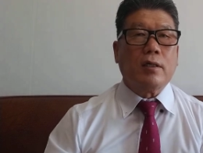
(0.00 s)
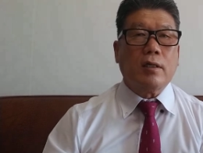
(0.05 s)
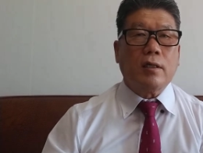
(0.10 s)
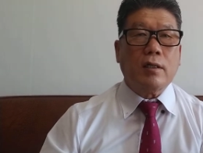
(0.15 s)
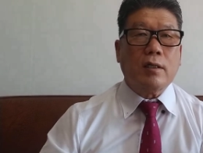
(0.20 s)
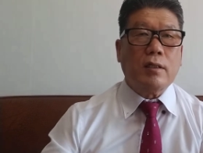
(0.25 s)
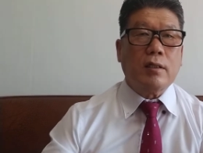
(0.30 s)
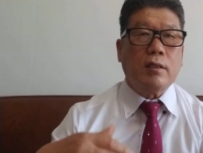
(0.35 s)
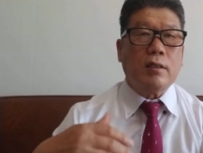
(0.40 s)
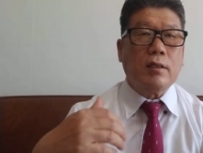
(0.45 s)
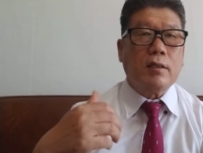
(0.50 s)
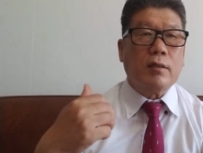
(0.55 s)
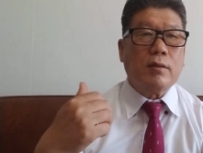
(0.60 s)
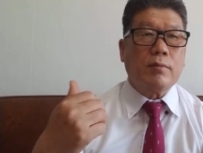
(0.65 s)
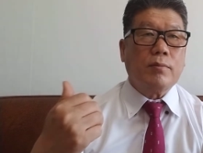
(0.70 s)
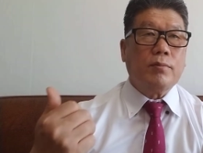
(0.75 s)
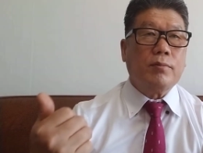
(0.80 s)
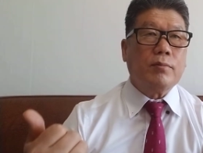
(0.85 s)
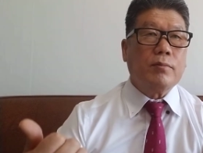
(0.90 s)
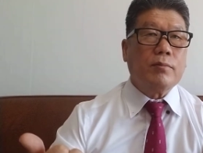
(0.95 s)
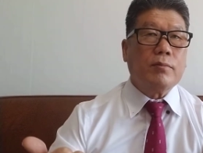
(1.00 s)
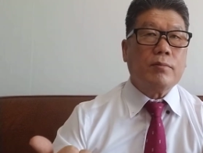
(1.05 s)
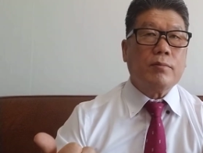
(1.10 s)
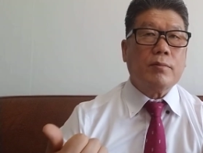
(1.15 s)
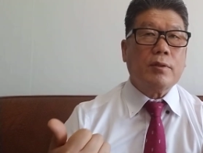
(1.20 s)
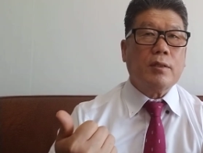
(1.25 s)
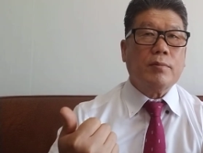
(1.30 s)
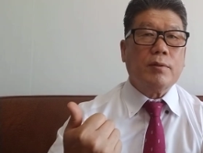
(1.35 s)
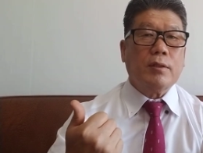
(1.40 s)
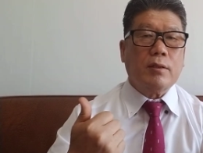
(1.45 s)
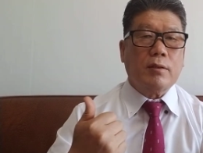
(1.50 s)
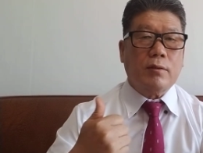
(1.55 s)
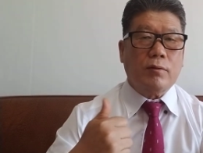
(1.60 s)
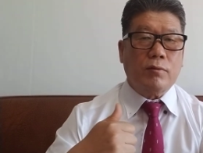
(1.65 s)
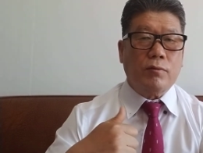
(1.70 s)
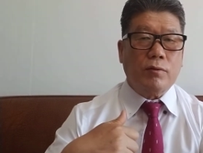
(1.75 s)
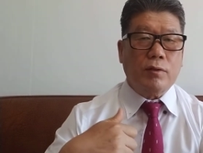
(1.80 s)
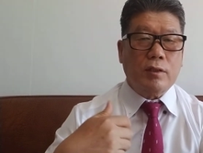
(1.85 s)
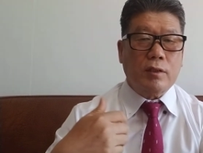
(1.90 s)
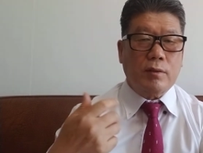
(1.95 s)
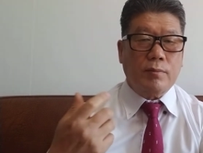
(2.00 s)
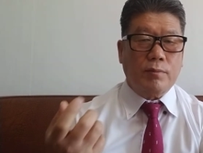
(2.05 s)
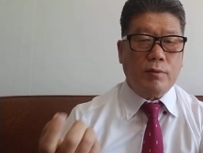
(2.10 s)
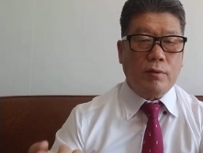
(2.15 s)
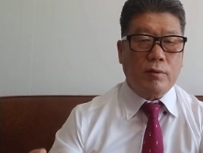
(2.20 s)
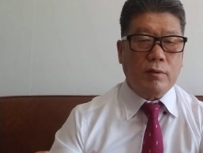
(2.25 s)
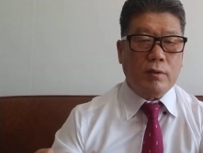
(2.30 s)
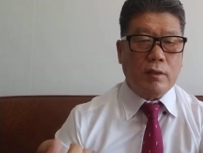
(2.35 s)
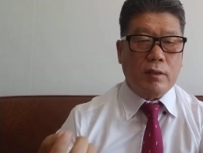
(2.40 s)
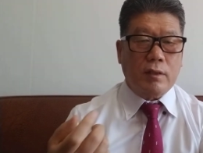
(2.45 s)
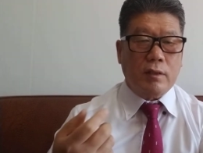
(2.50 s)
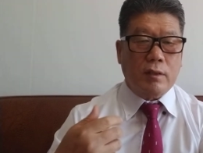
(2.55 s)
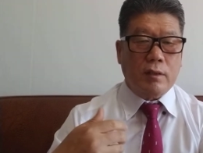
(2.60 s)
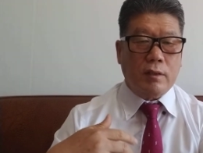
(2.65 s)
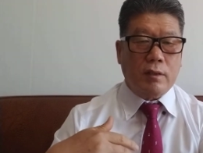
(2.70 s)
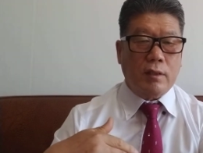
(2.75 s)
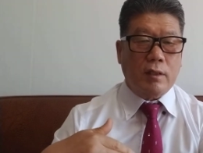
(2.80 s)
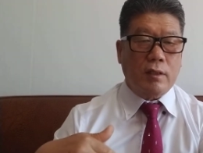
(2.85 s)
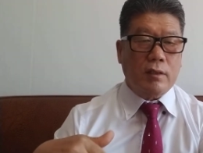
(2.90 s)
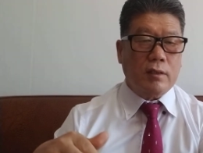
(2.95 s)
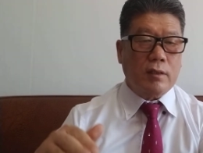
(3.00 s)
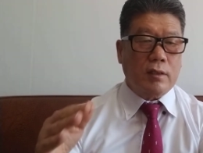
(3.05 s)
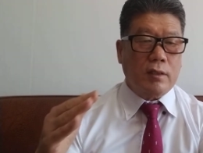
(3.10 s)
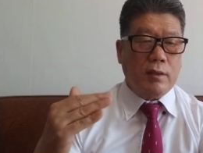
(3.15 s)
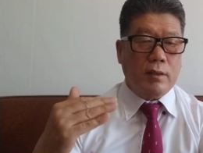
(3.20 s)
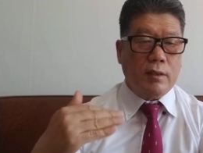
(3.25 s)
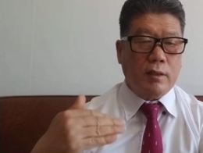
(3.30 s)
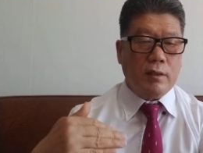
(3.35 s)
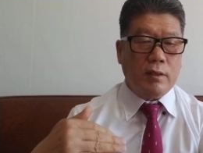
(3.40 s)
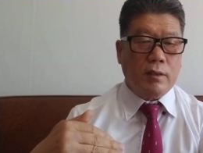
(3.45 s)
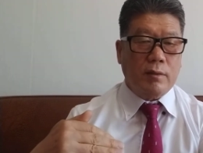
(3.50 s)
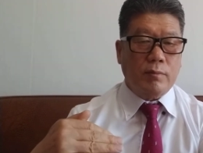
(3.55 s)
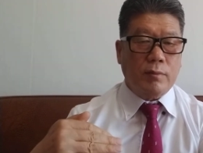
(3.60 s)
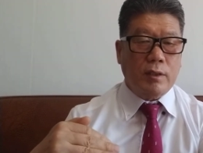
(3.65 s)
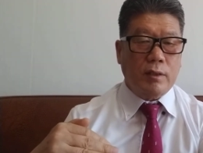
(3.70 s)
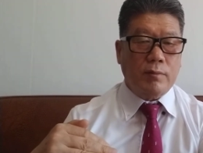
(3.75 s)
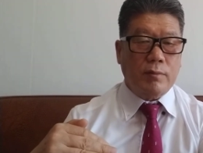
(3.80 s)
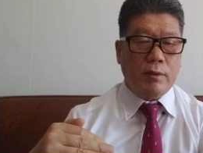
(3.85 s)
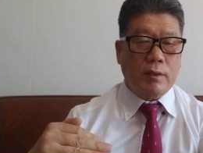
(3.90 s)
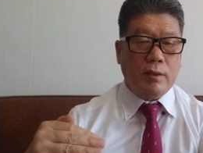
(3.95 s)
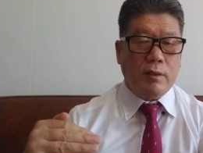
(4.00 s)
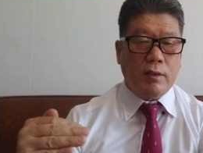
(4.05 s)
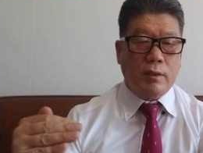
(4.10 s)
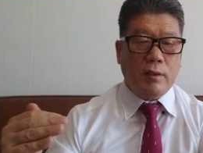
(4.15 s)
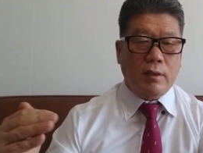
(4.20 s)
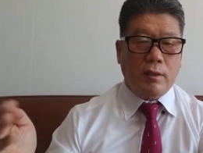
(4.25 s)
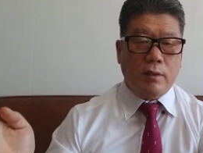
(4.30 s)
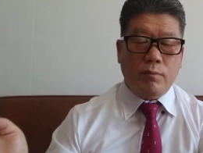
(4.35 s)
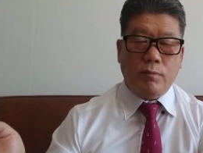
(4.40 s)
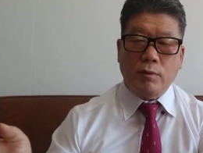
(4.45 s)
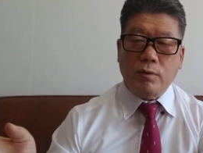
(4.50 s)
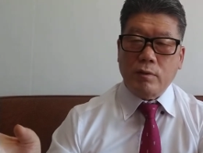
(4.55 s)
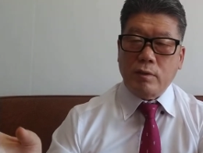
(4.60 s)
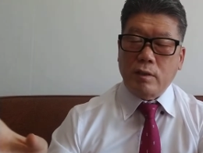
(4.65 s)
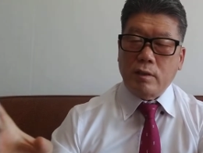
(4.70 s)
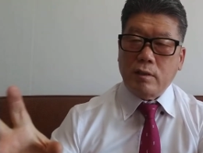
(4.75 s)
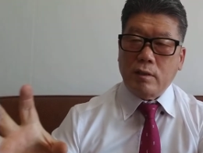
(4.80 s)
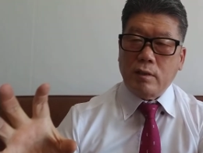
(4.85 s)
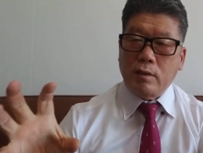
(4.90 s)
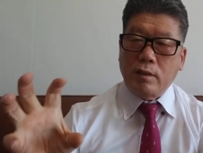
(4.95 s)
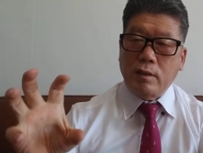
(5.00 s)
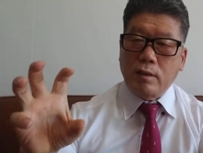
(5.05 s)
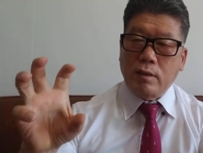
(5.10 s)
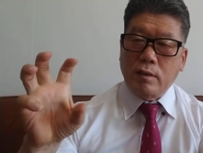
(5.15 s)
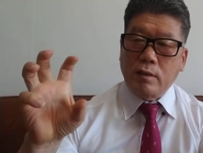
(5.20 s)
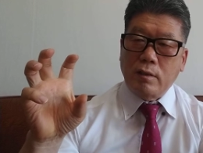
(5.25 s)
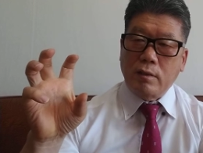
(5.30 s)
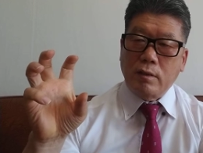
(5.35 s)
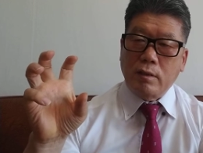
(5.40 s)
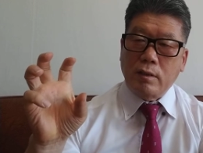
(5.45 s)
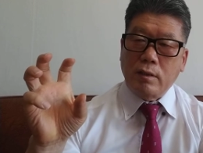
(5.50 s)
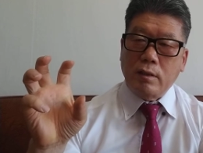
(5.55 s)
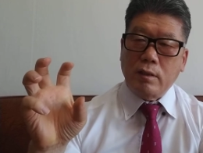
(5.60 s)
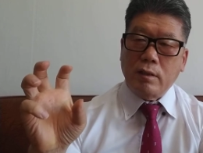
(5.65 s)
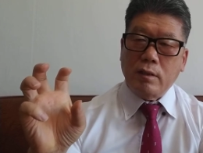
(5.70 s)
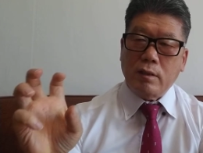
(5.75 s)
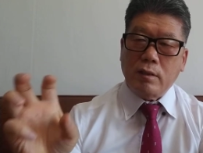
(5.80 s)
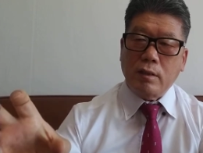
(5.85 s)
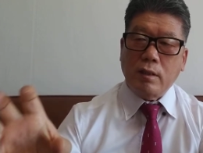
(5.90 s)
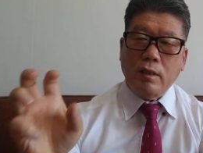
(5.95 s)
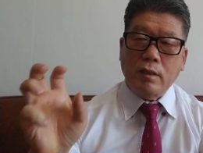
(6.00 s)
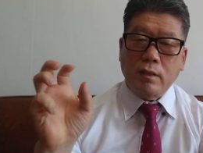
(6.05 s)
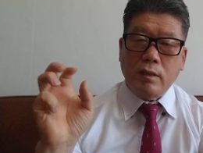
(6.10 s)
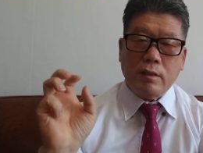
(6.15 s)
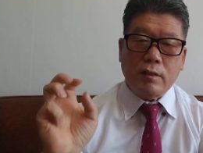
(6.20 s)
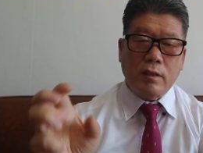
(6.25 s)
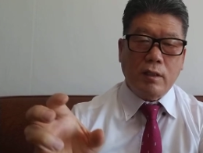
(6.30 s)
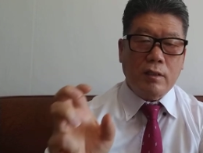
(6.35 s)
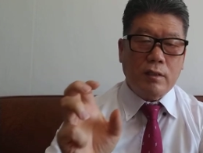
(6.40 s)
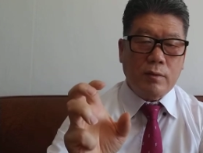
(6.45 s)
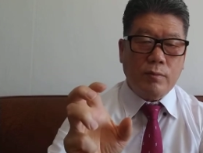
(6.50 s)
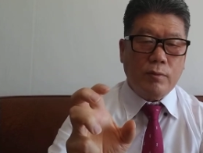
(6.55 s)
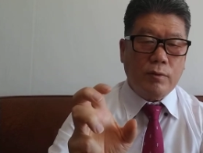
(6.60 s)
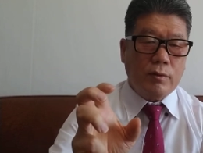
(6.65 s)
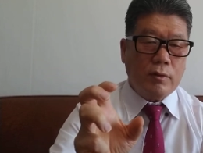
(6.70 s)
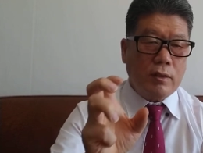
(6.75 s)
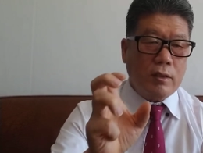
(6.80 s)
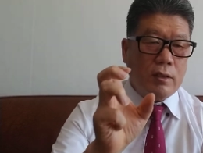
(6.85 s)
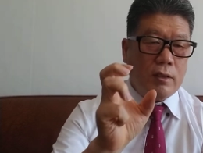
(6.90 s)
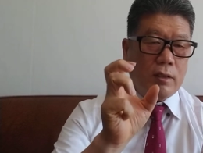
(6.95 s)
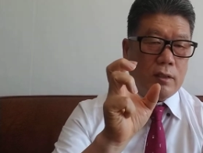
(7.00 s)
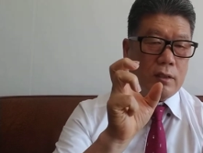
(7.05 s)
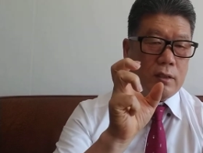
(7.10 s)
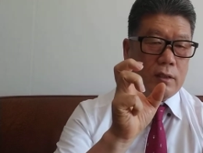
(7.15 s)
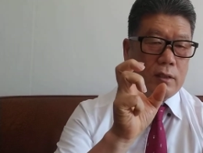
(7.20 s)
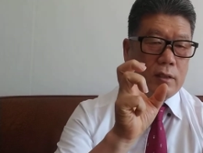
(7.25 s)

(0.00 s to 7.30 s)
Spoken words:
And maybe who is a bond? There's the other, maybe bond is the trade exchange bond and